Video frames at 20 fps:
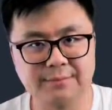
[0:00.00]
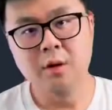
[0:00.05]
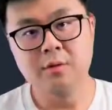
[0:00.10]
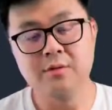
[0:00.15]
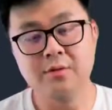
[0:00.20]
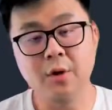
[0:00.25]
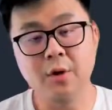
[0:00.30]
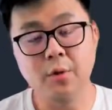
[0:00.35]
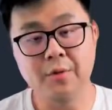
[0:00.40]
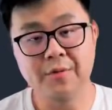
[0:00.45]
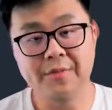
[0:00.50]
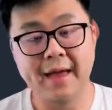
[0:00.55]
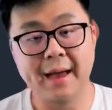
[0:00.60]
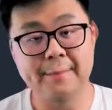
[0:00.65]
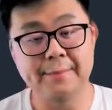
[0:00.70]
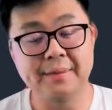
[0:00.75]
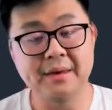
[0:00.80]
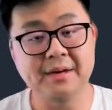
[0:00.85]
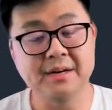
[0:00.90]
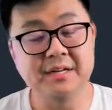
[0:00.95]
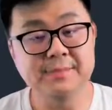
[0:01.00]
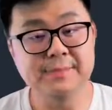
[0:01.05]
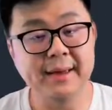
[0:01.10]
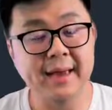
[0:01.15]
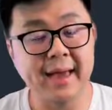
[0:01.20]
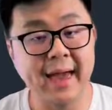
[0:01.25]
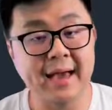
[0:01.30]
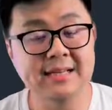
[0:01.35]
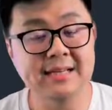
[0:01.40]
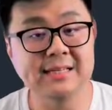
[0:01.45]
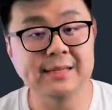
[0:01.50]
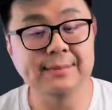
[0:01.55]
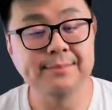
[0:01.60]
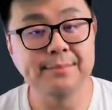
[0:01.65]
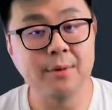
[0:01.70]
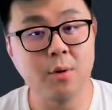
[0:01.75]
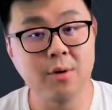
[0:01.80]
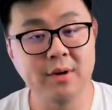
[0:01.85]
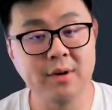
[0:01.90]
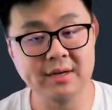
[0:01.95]
Note that because my x
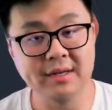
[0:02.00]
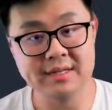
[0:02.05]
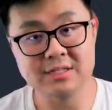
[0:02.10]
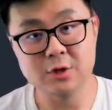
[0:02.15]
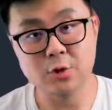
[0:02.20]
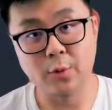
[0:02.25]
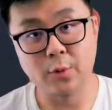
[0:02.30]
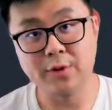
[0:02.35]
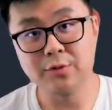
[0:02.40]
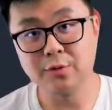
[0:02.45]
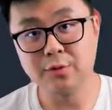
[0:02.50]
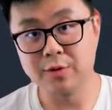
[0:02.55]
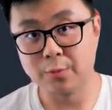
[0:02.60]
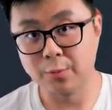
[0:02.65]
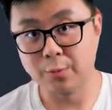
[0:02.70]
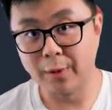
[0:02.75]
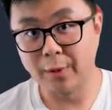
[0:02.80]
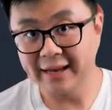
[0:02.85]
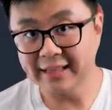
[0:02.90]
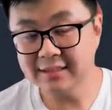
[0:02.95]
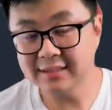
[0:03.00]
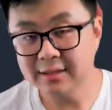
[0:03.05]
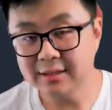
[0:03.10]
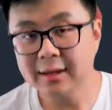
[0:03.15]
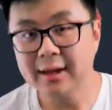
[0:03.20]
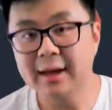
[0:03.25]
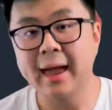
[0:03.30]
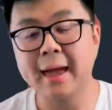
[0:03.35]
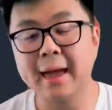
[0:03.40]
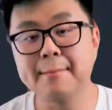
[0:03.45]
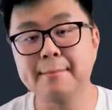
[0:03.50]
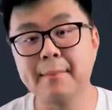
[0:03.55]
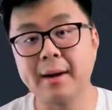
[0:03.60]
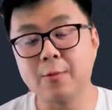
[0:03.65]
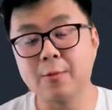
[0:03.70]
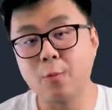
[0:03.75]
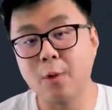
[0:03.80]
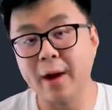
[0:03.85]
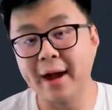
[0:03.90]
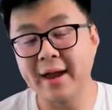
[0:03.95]
component is going to the right and my
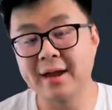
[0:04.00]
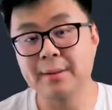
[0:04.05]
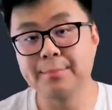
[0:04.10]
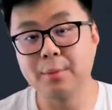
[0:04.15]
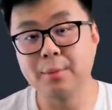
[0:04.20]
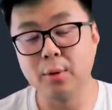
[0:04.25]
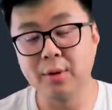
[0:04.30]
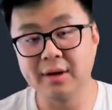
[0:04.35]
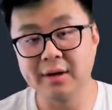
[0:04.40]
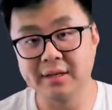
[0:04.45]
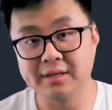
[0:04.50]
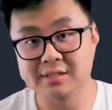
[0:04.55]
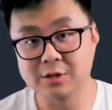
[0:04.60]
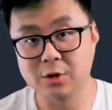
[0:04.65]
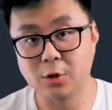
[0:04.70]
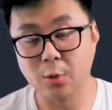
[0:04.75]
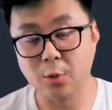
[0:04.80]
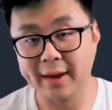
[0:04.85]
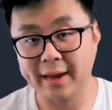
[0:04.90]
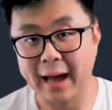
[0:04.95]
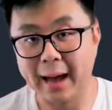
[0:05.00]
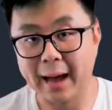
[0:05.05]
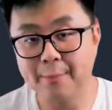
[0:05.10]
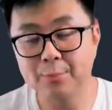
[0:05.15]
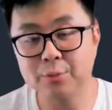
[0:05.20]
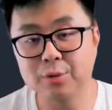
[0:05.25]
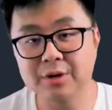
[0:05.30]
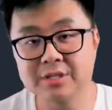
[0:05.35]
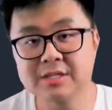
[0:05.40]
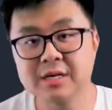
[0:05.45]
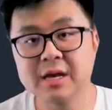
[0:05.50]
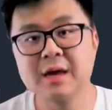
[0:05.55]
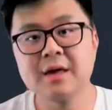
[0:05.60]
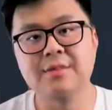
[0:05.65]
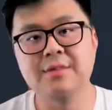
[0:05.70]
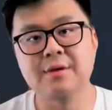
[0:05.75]
y component is going upwards, they're